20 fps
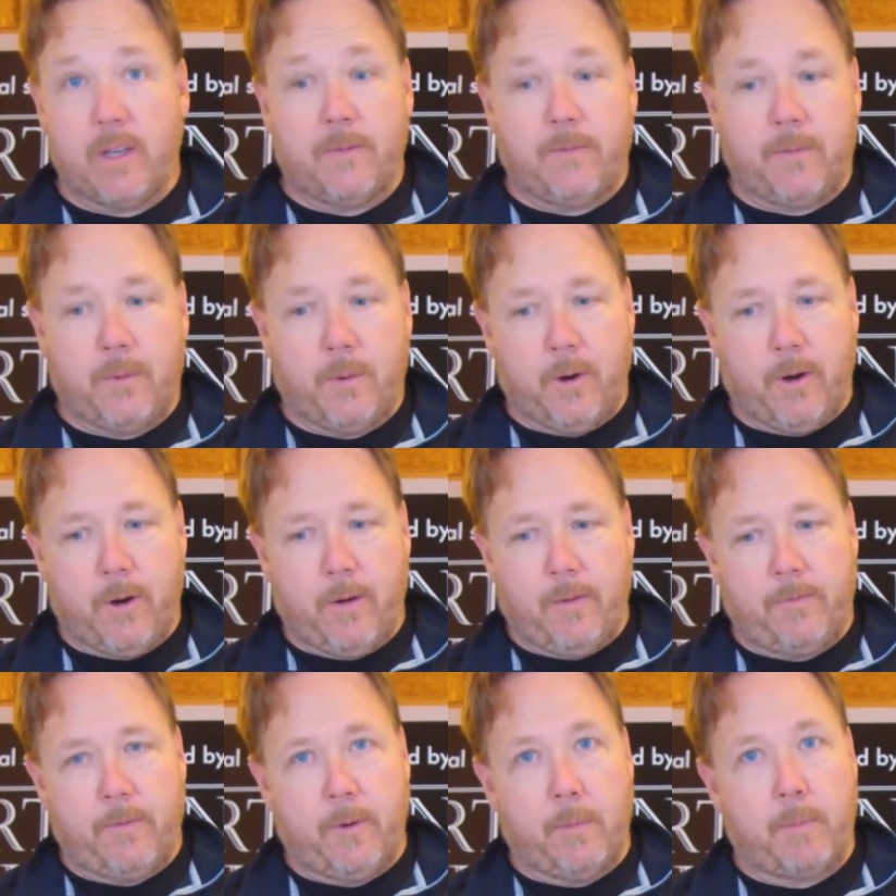for
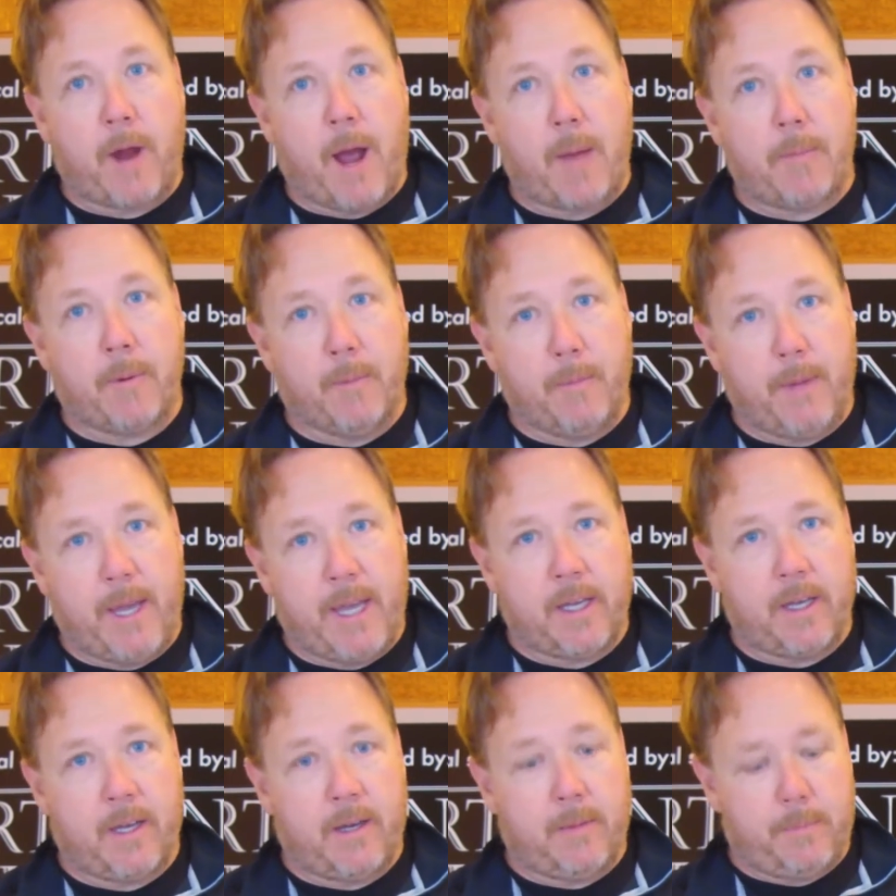proper
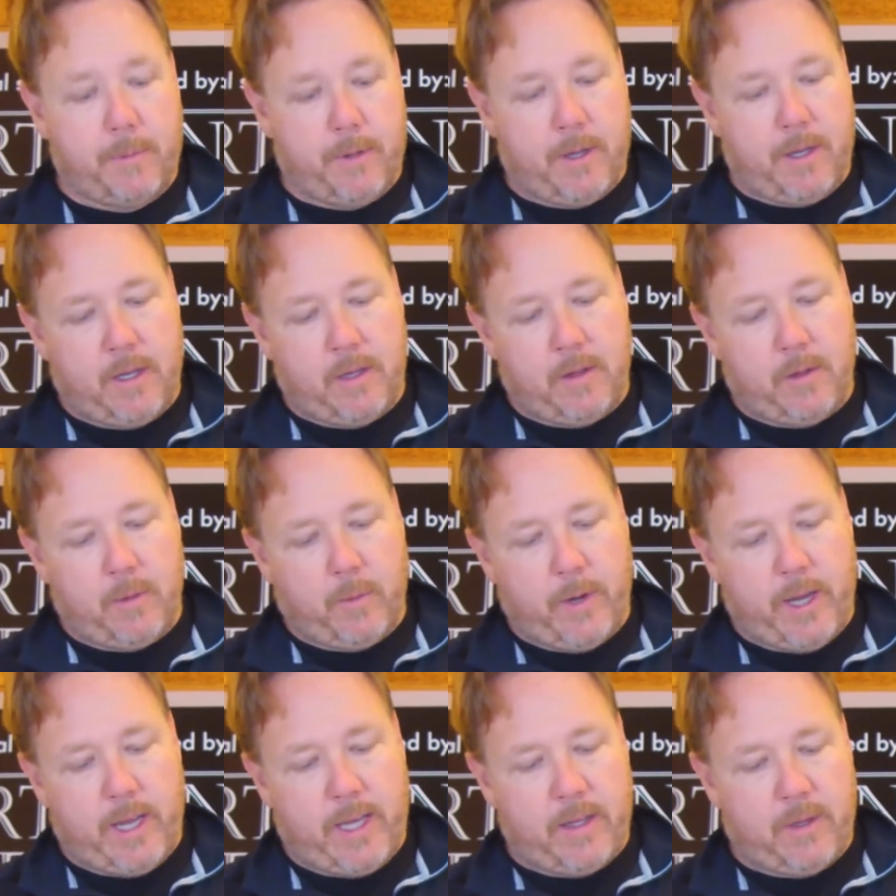makeup and the
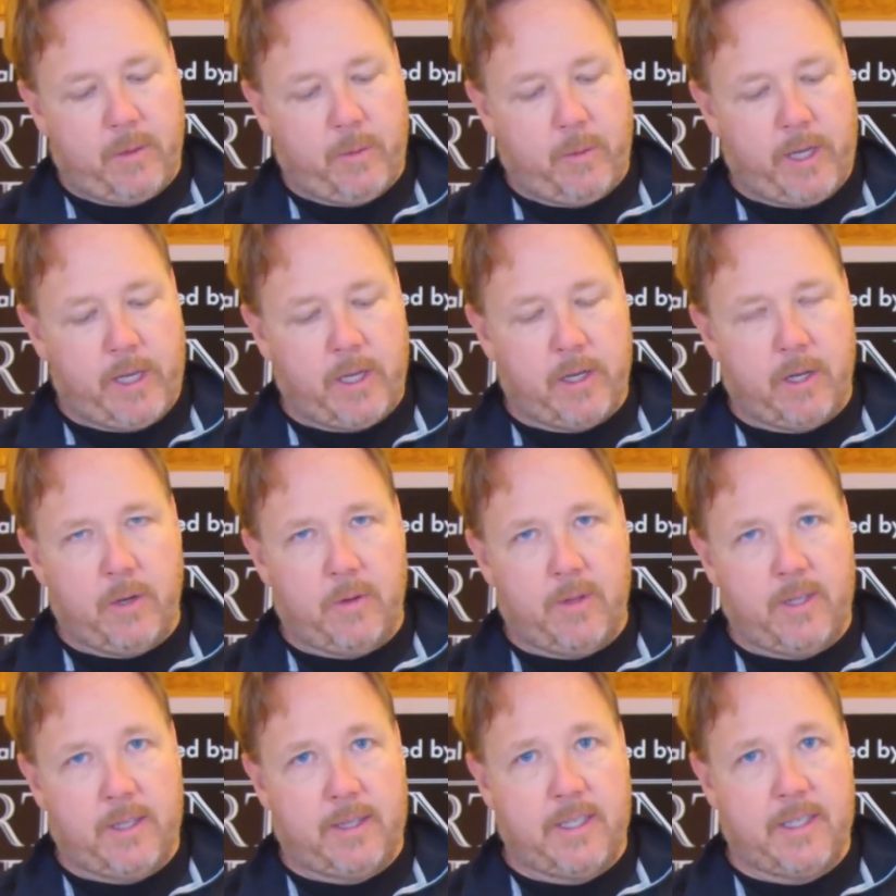way that we know
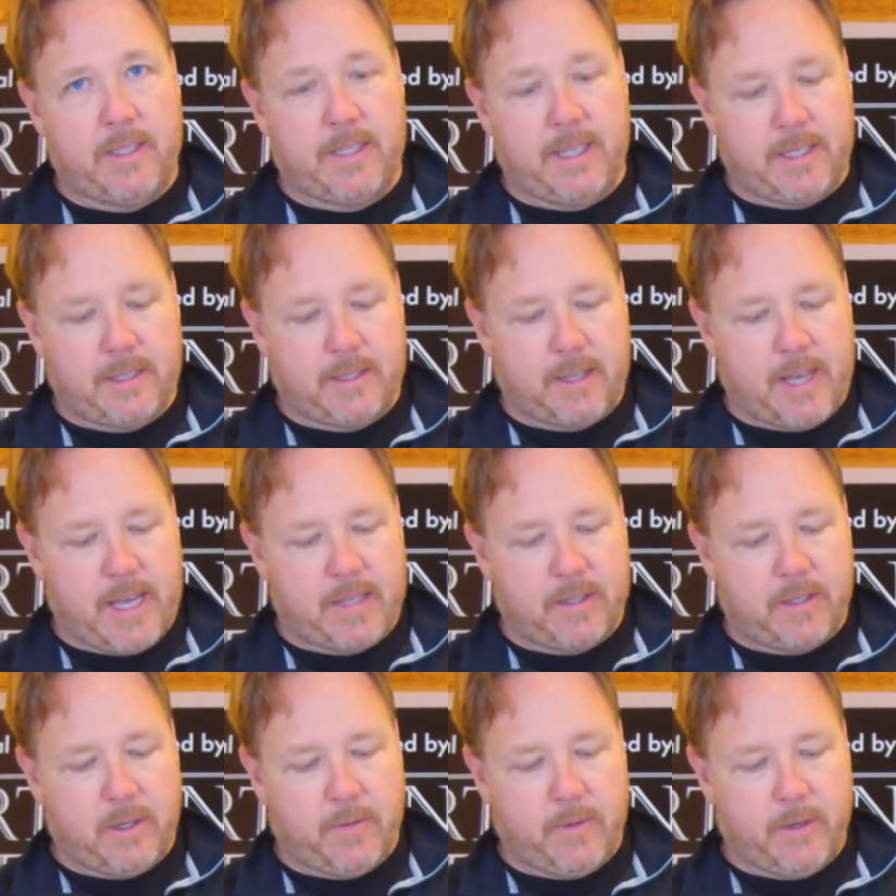that these things
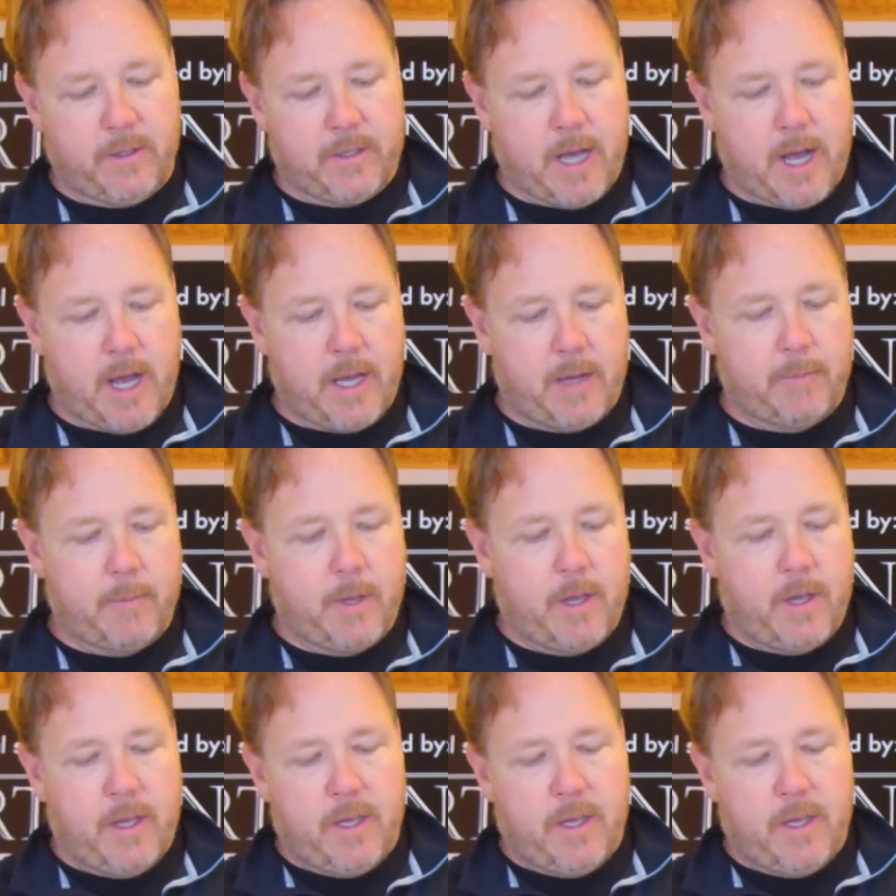last over time